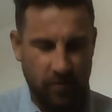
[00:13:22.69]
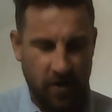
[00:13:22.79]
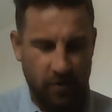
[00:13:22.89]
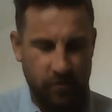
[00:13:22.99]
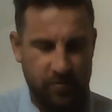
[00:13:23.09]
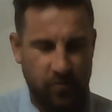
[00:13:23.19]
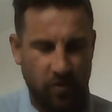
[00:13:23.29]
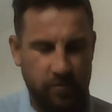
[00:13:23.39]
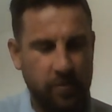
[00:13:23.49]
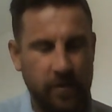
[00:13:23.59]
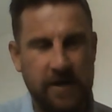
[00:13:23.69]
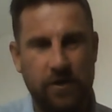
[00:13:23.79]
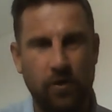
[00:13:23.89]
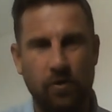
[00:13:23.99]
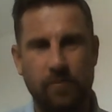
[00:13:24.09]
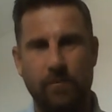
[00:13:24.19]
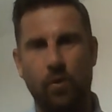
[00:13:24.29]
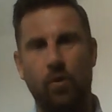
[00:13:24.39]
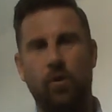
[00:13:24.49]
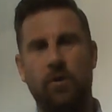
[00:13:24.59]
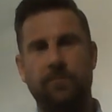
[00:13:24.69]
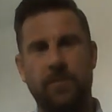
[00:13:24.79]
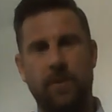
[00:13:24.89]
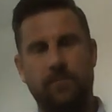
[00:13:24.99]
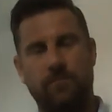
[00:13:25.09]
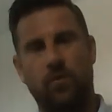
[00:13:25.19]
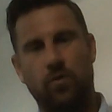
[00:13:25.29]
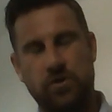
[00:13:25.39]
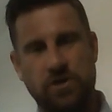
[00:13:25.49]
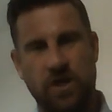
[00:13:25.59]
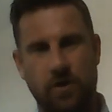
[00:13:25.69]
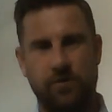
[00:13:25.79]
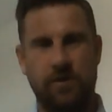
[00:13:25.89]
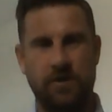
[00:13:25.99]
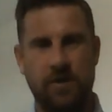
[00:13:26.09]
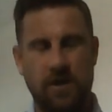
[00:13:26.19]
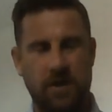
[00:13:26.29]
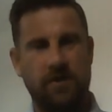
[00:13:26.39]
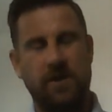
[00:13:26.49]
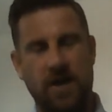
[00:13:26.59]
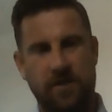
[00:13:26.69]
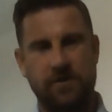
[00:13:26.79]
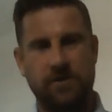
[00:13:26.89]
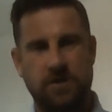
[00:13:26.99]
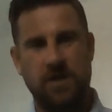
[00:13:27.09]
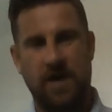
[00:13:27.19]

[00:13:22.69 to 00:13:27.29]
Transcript: I would probably do more so than others,